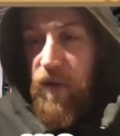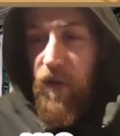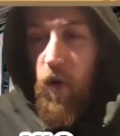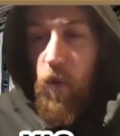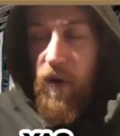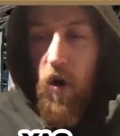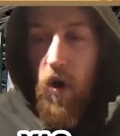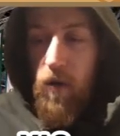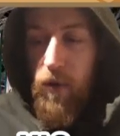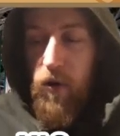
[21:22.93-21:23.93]
So we
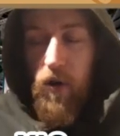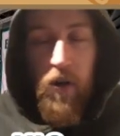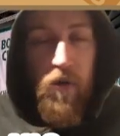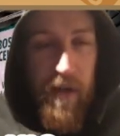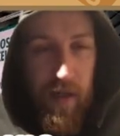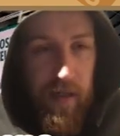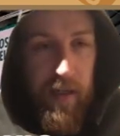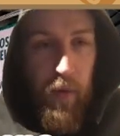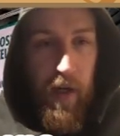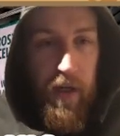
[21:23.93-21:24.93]
got the Houston
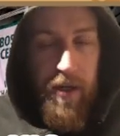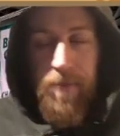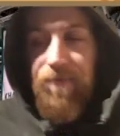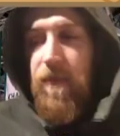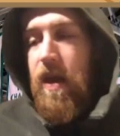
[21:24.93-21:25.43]
situation.